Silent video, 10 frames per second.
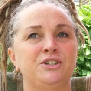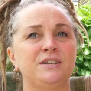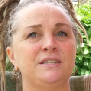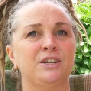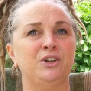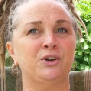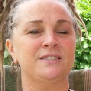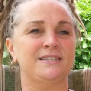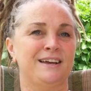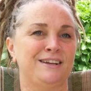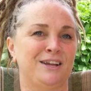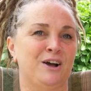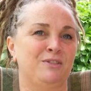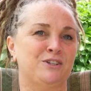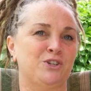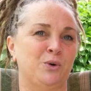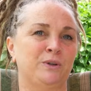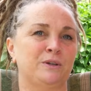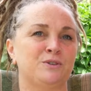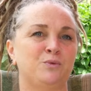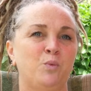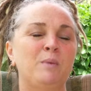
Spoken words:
She said, "You're standing on the shoulders of